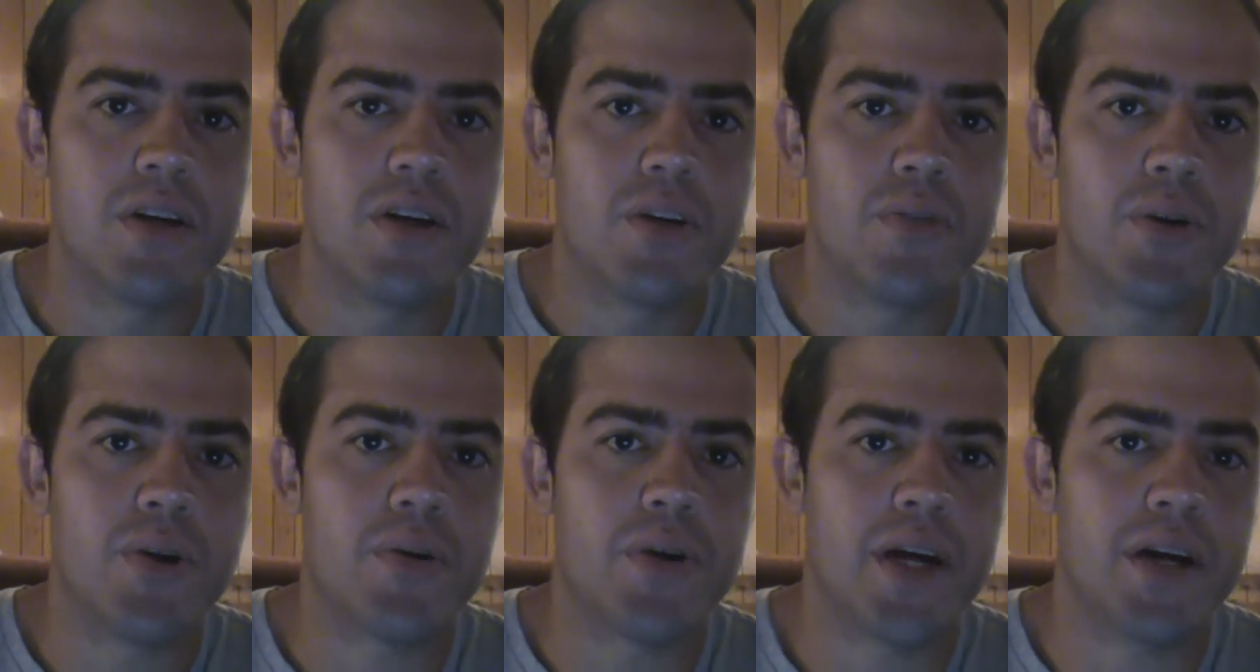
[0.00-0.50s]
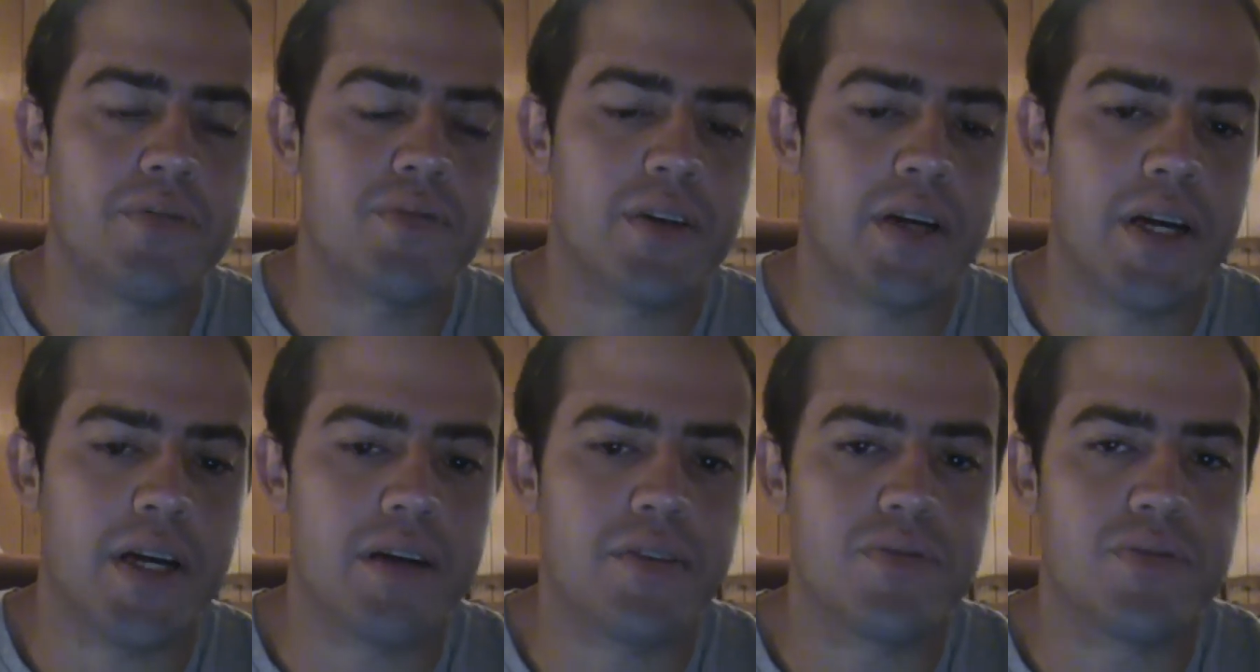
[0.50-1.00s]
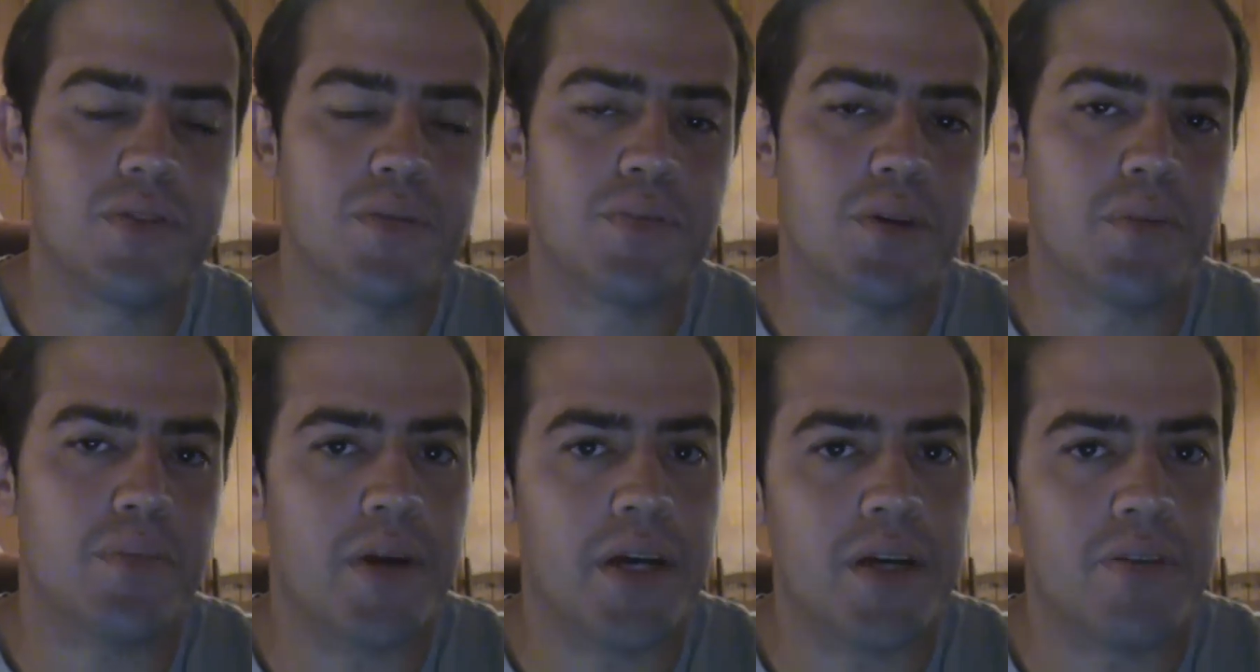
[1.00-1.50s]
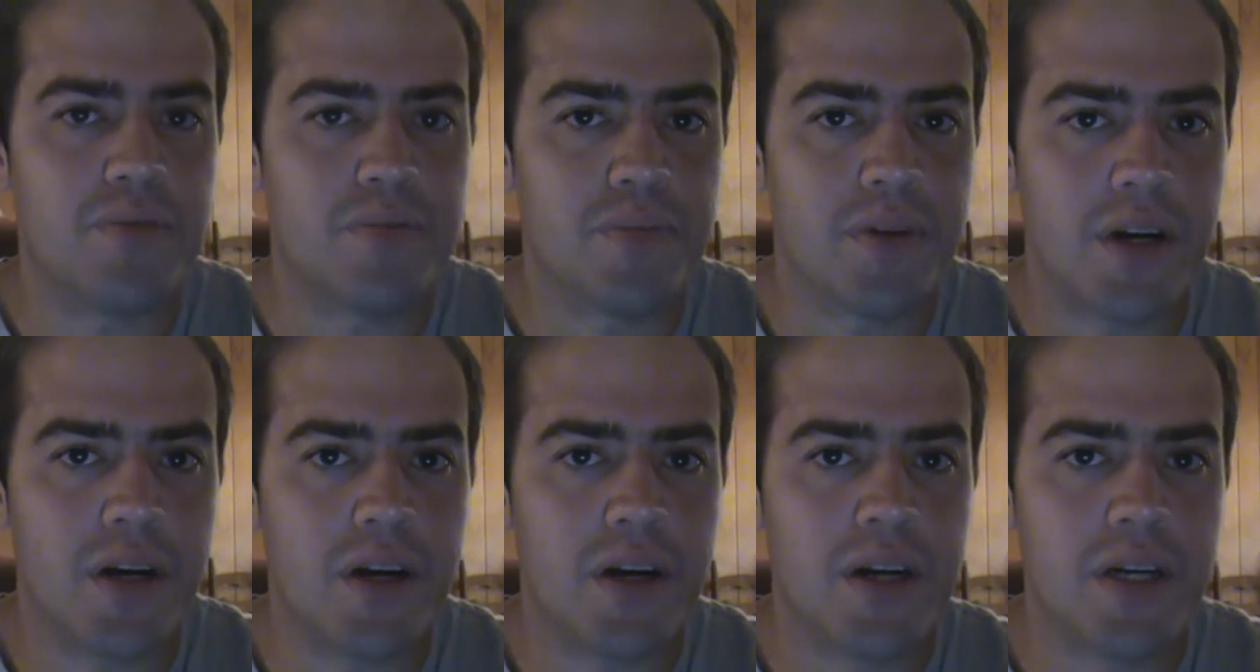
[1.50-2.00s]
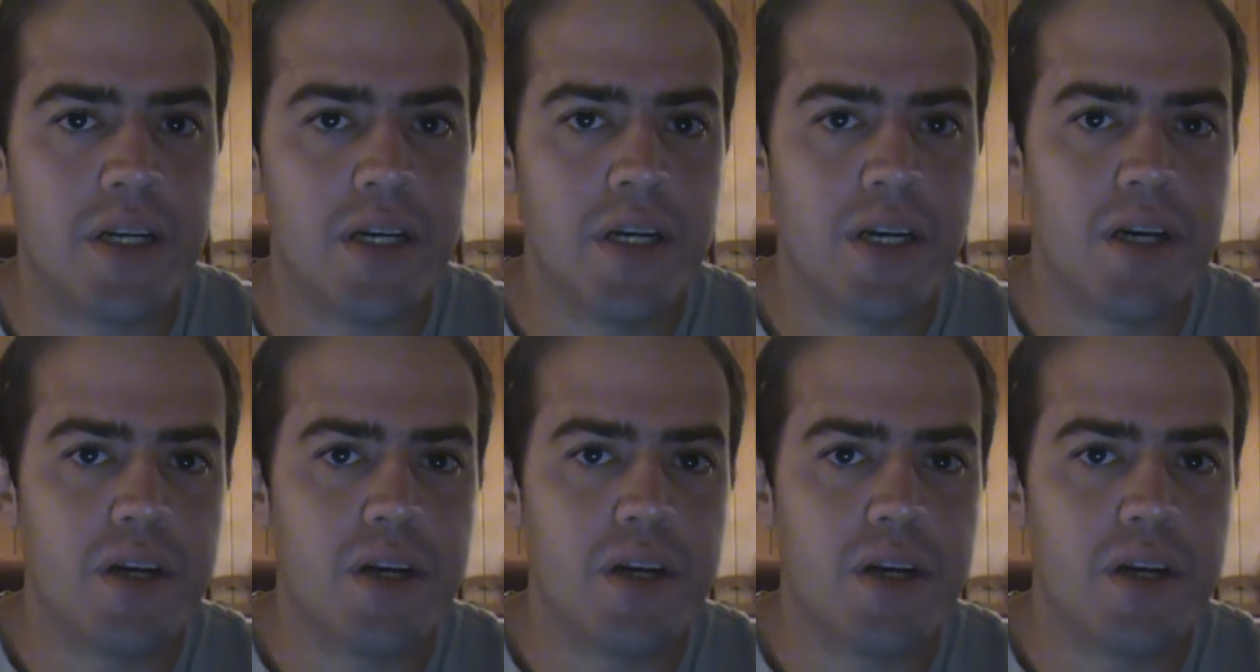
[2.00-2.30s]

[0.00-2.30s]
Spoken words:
We don't have to have some command from God.